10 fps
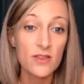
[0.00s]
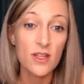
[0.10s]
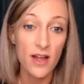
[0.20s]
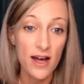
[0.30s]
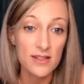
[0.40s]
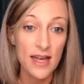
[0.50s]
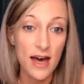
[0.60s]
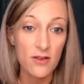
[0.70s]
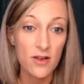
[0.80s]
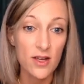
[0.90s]
the
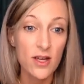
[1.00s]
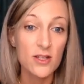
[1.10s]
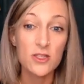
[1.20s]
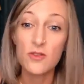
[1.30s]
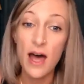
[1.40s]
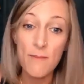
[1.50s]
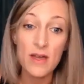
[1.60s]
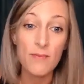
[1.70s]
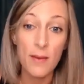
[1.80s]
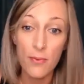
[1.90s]
lockdown. So that
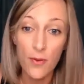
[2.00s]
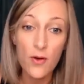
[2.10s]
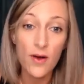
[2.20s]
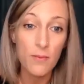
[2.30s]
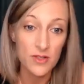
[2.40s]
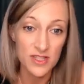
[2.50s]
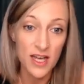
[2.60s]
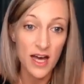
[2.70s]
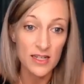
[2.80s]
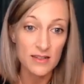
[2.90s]
meant my program was
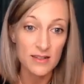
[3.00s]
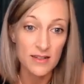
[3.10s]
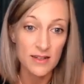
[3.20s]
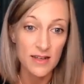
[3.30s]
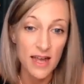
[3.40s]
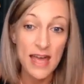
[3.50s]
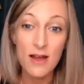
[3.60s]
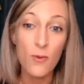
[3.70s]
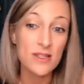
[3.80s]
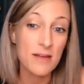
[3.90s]
done, and
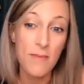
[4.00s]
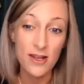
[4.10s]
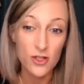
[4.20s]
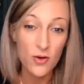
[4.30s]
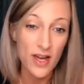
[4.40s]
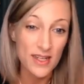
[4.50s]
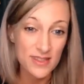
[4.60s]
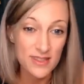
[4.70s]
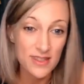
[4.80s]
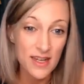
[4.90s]
it wasn't my
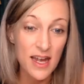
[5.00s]
choice.